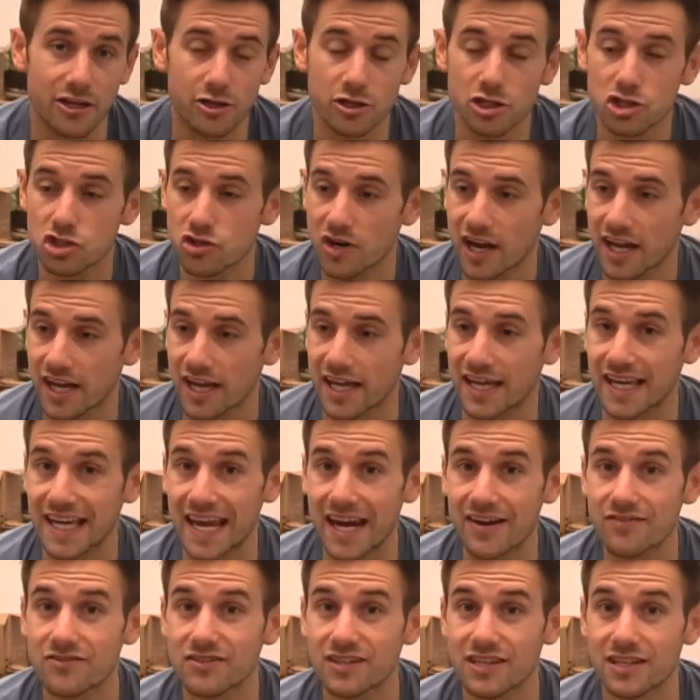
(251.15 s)
Are you tracking
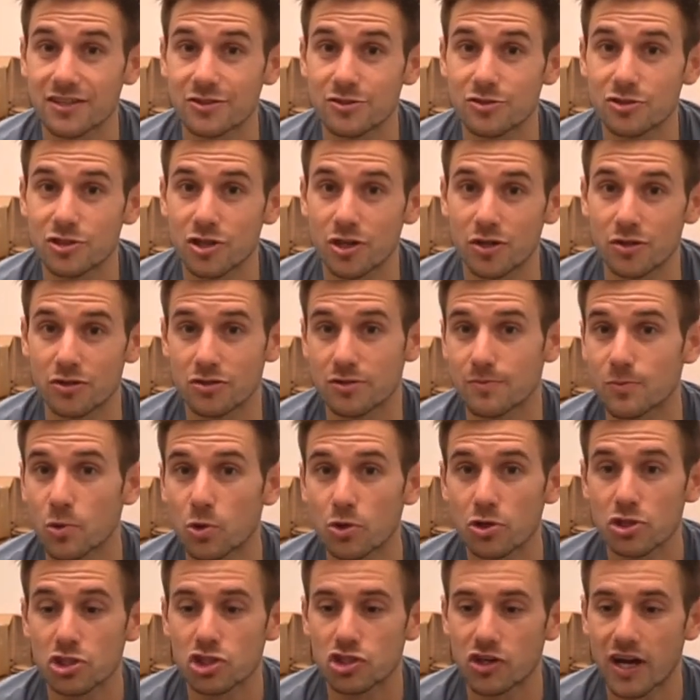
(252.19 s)
everything you do? The
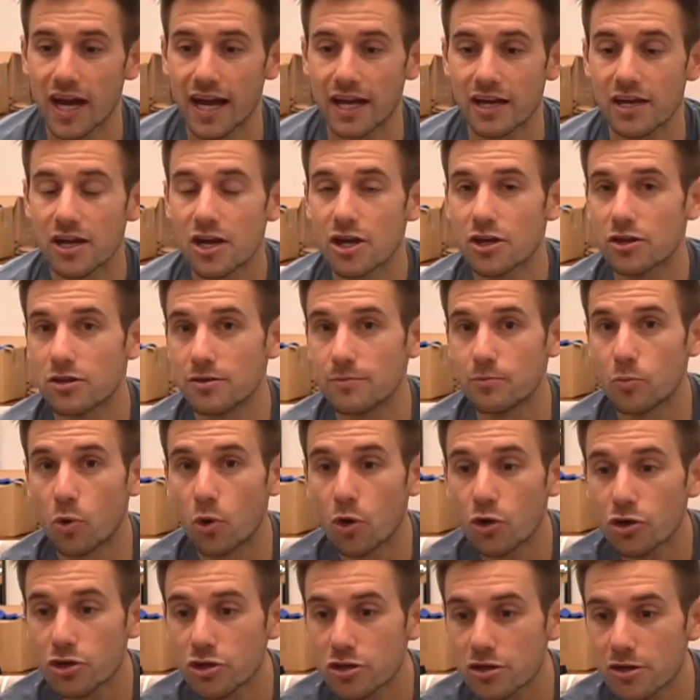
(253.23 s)
more you track, the
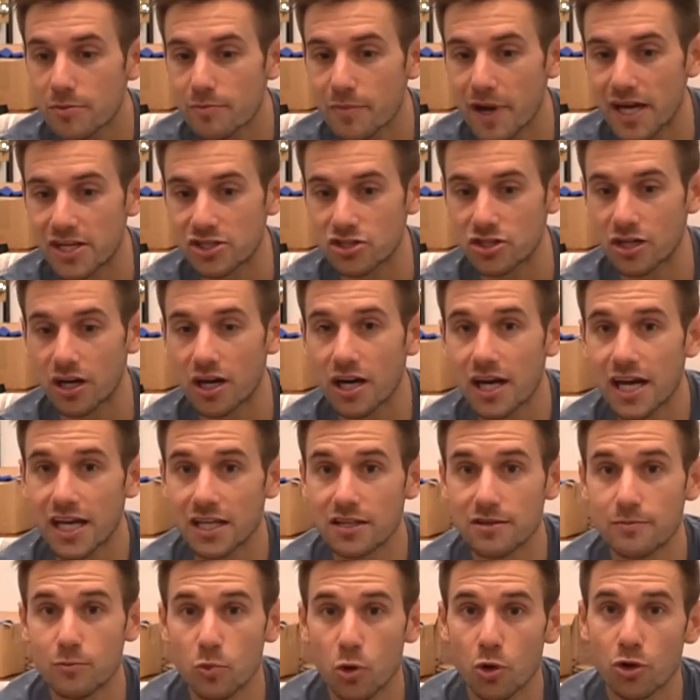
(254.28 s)
more you can measure,
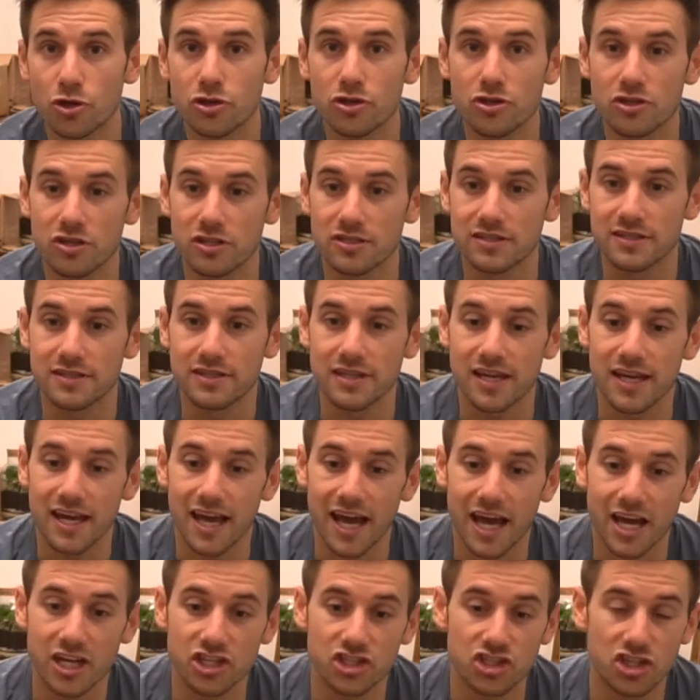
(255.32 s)
and the more you can
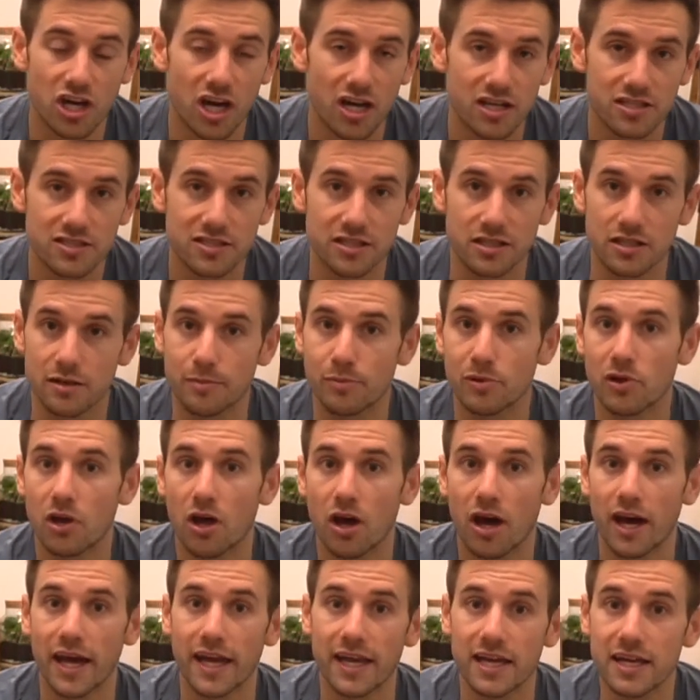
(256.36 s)
adjust and
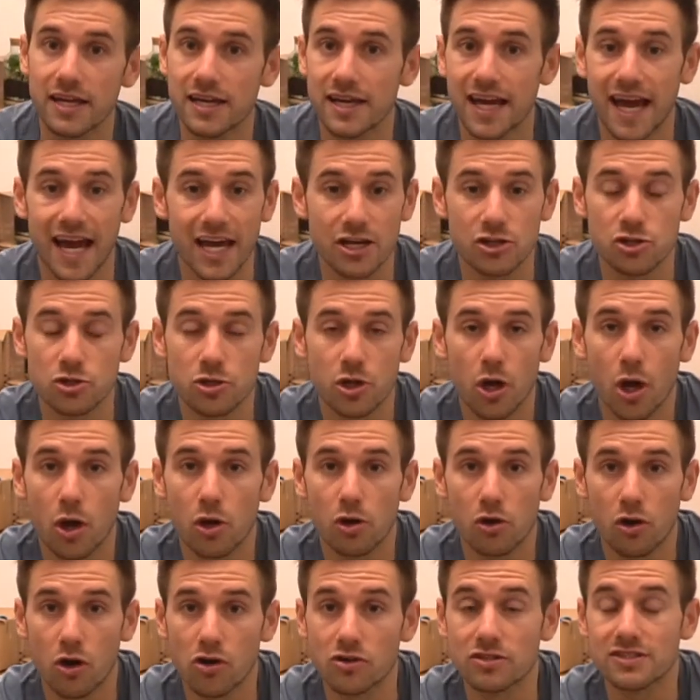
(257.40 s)
apply as you go
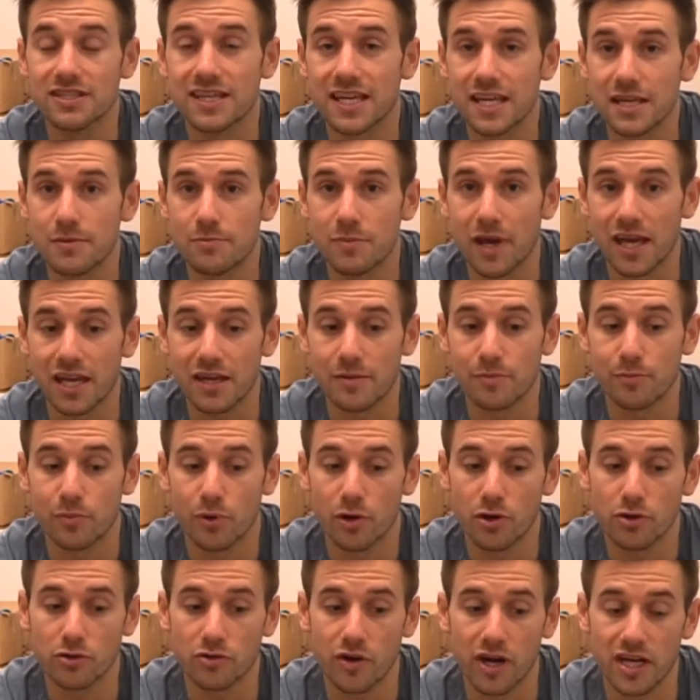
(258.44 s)
along to keep making
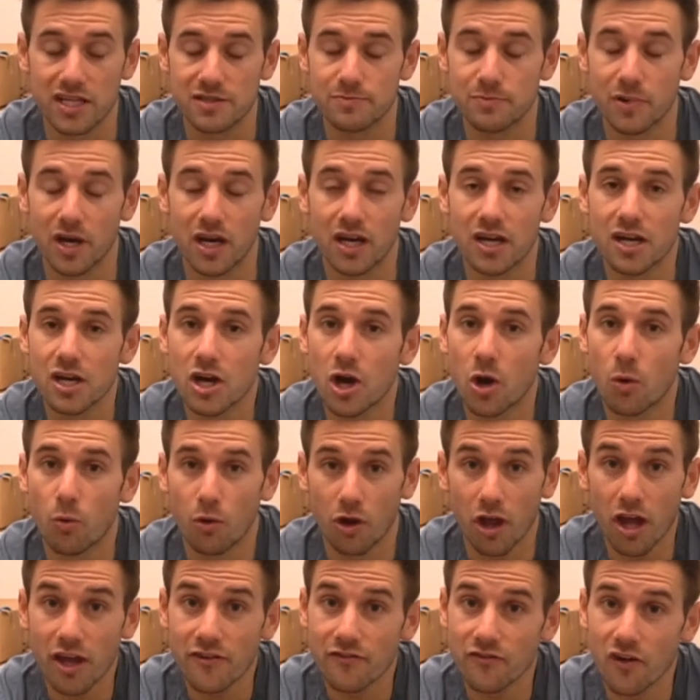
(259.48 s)
progress. But
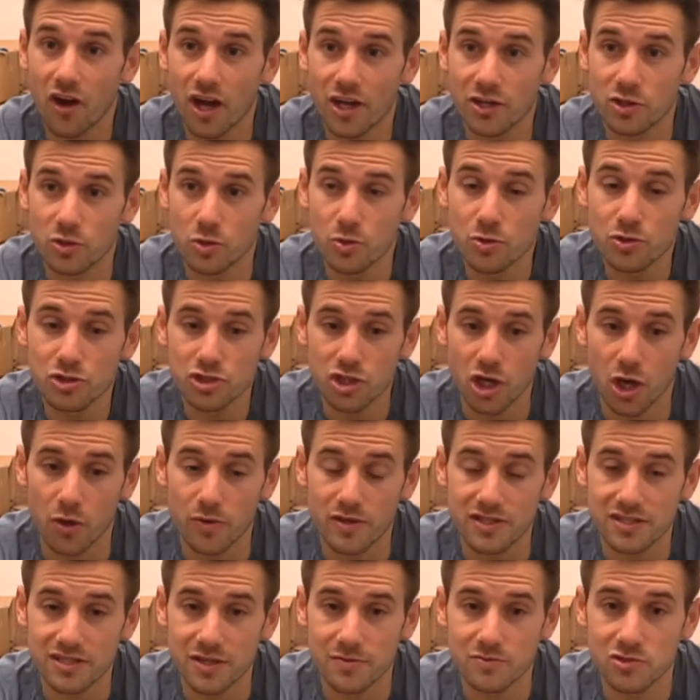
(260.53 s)
what I find also
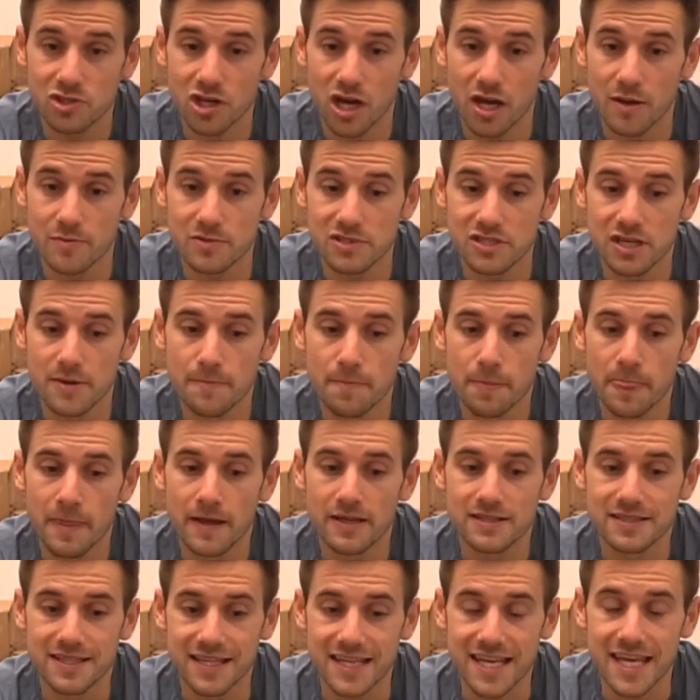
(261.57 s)
is sometimes
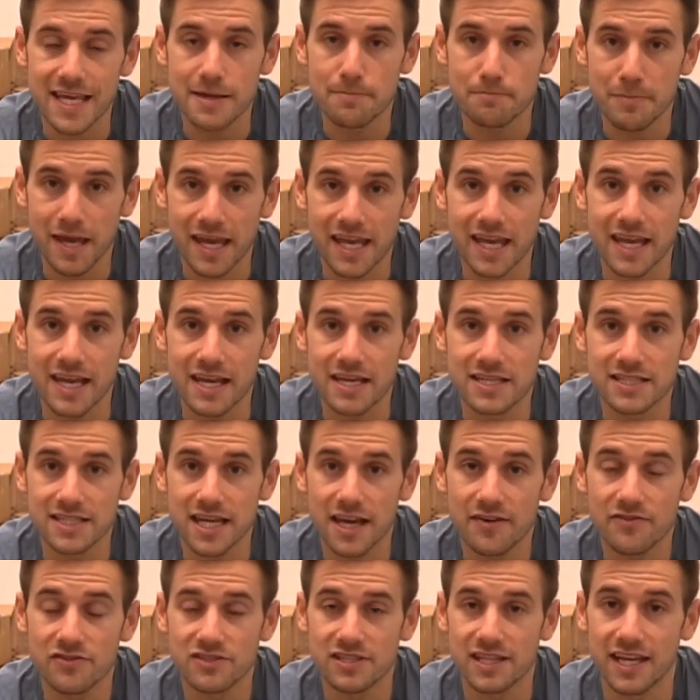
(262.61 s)
to keep making a
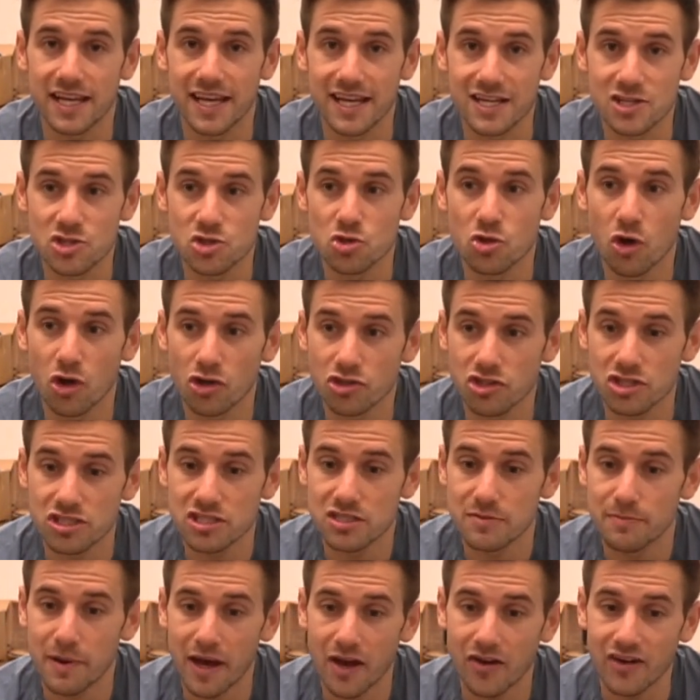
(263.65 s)
deficit, it's not just
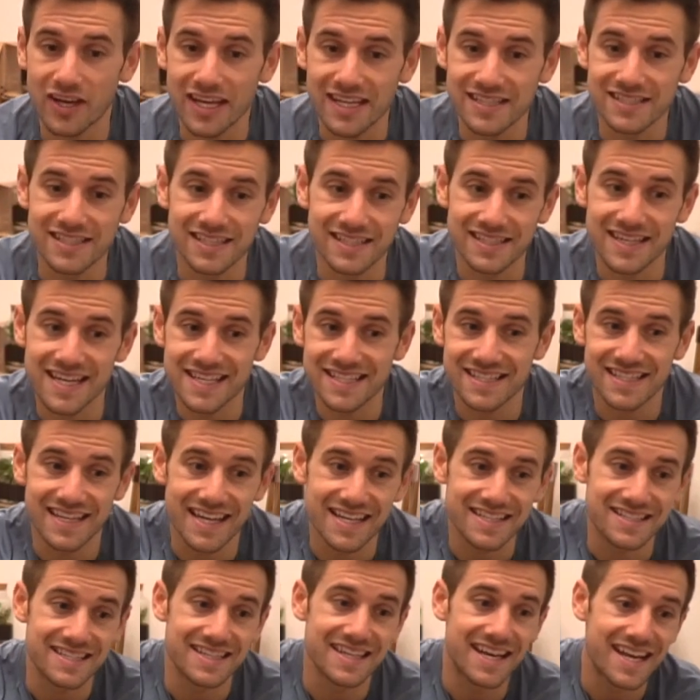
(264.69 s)
about eating less and
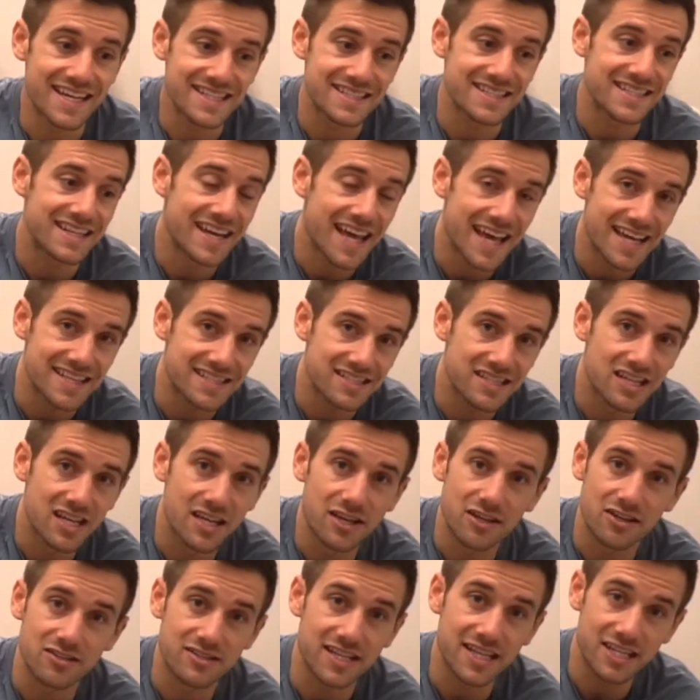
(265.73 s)
less and less and less,
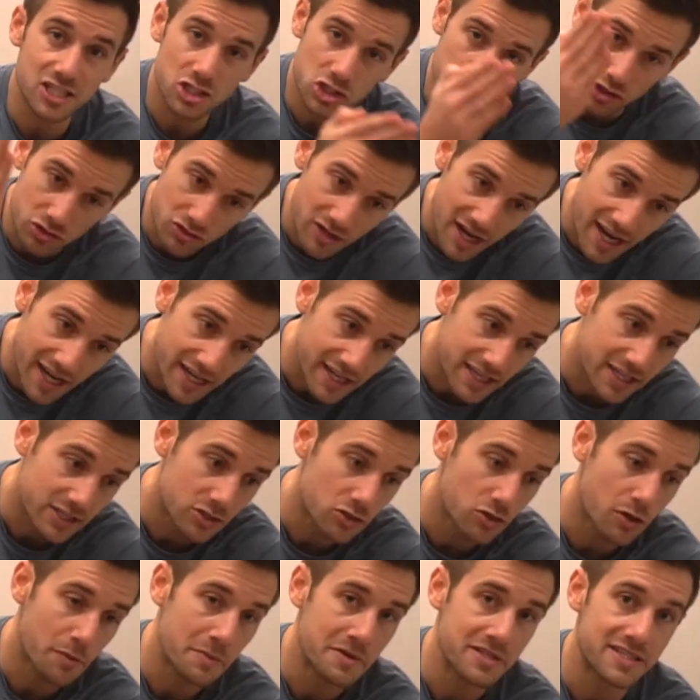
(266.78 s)
because that's dragging
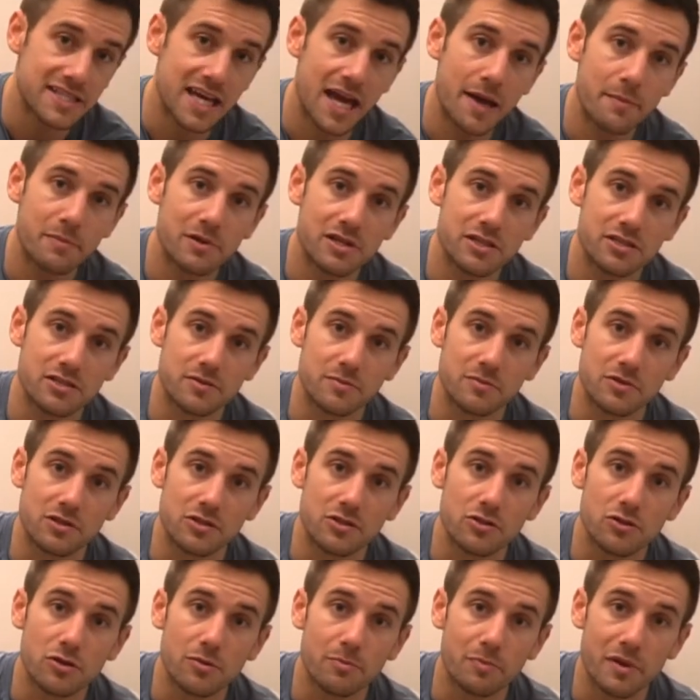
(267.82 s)
your metabolism
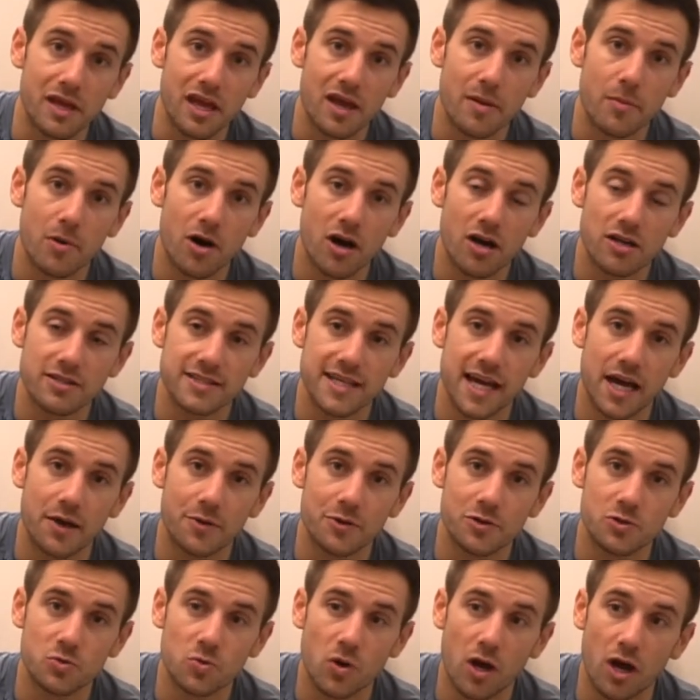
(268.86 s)
and your BMR
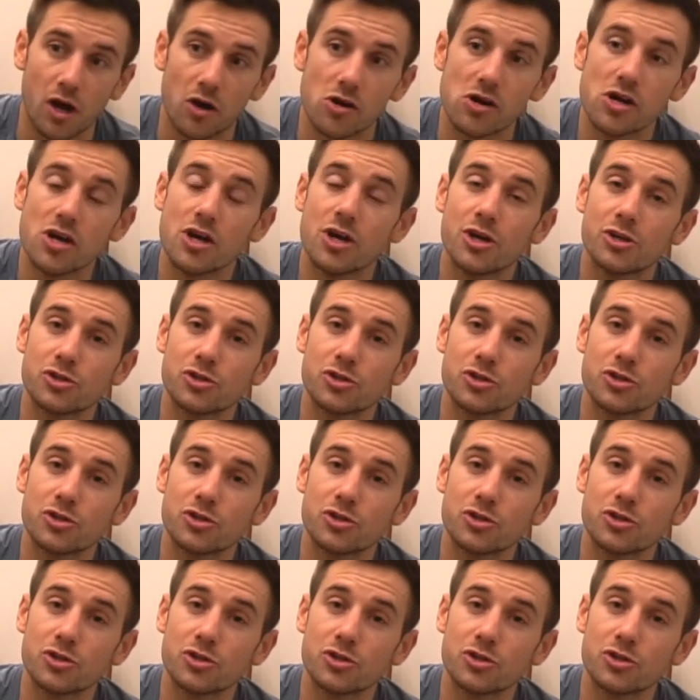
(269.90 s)
down as well.